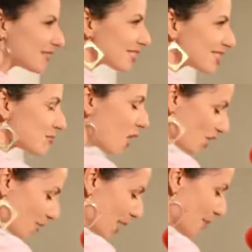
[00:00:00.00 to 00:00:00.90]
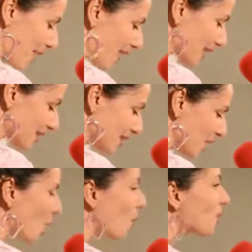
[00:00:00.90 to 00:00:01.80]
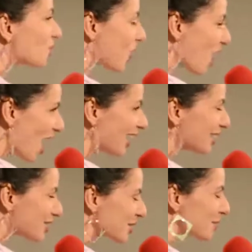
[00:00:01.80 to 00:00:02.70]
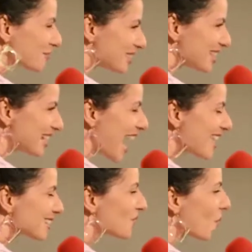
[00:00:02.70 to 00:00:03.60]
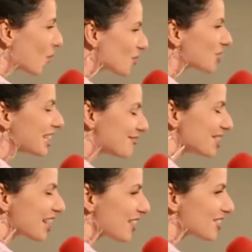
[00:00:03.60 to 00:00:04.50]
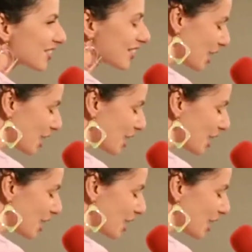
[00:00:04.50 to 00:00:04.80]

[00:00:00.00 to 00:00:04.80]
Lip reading: in the small of my back, which I interpreted as an orgy invitation,